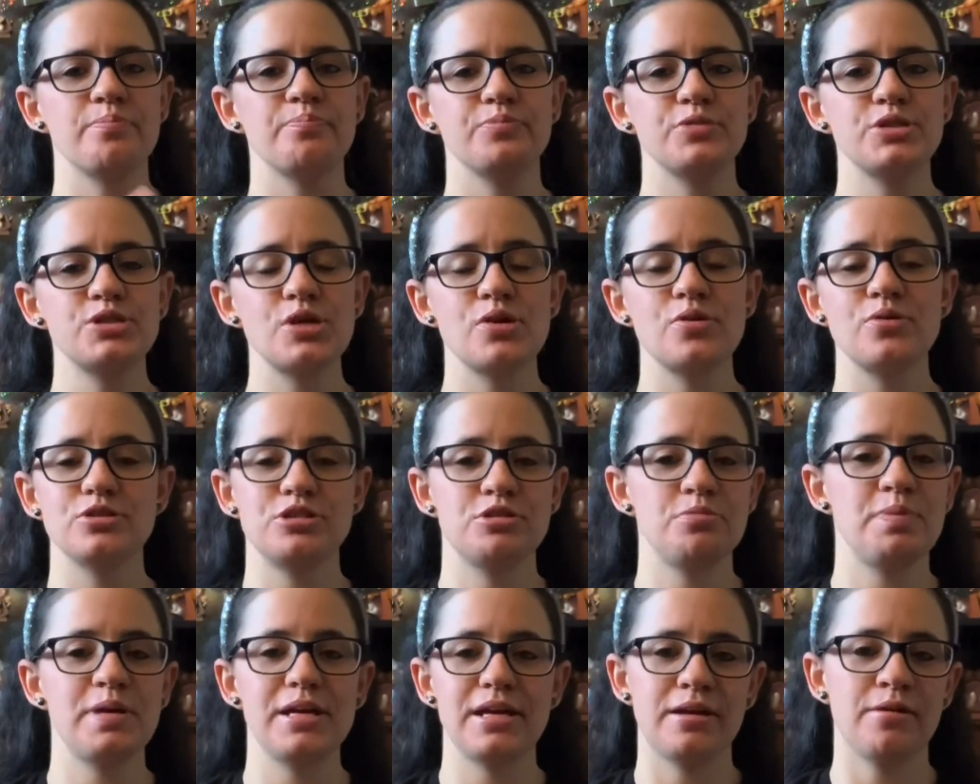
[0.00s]
So to
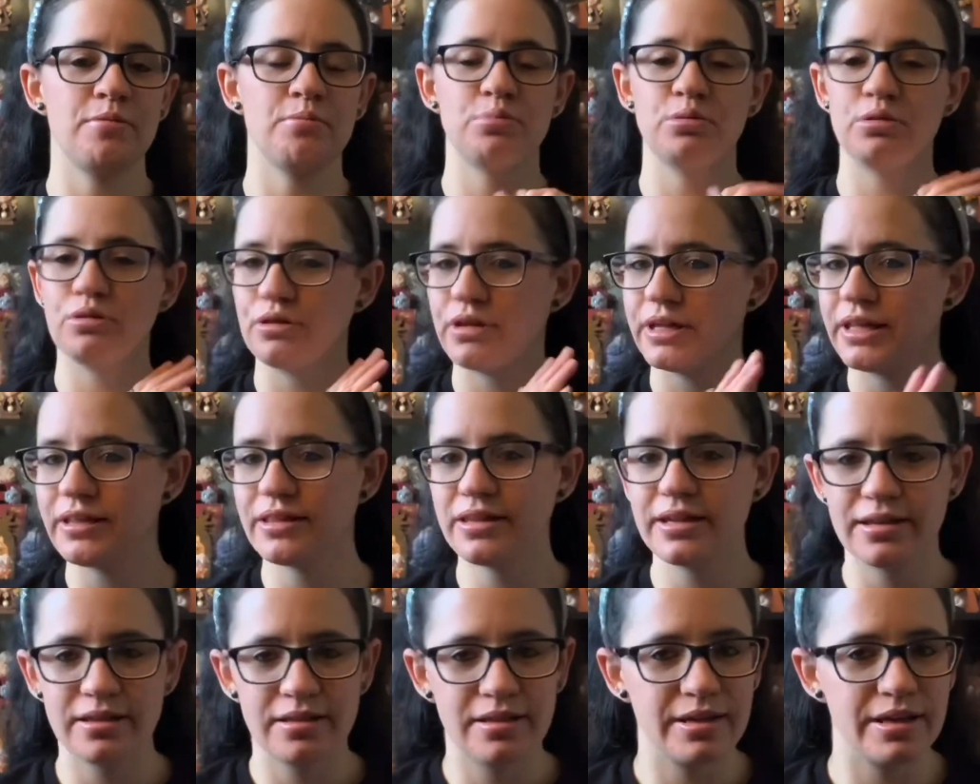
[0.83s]
be completely
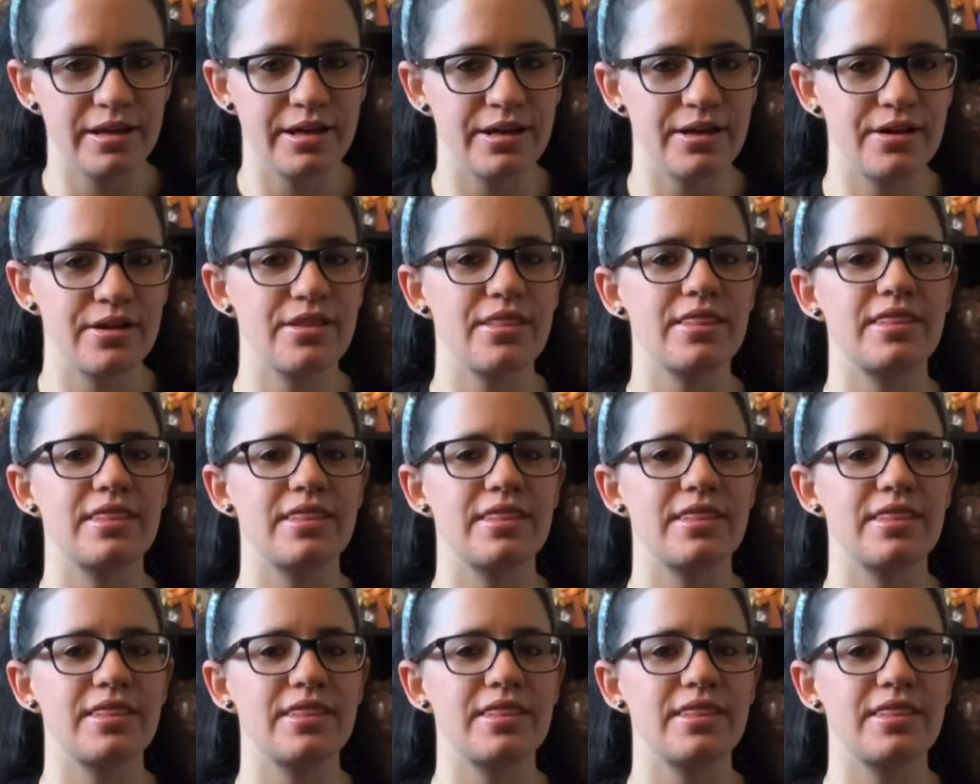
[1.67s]
clear,